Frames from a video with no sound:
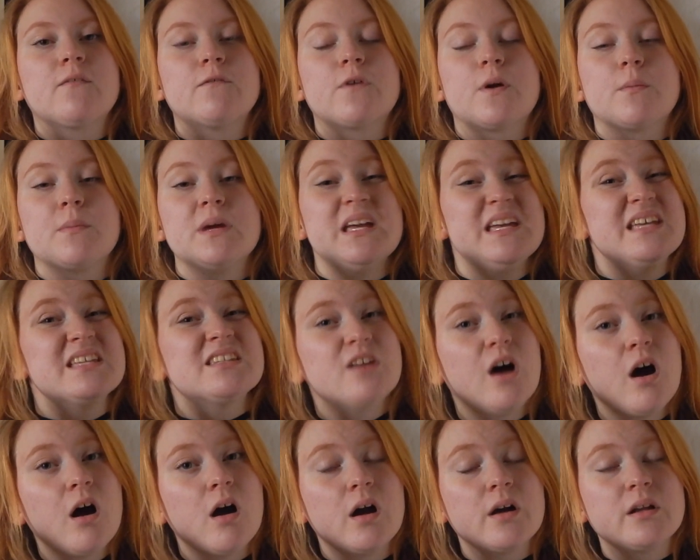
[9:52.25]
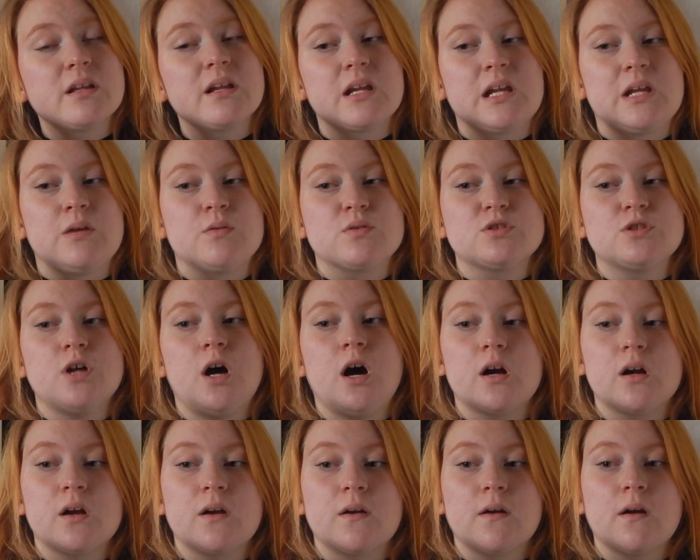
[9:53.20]
from his heart, and he was
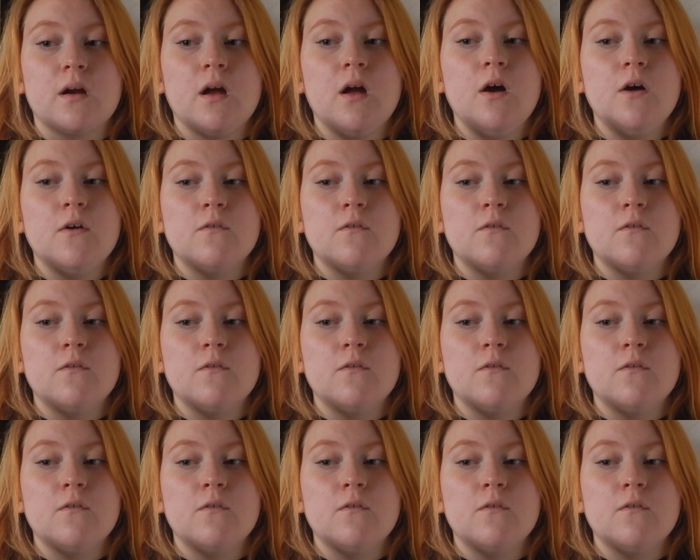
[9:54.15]
talking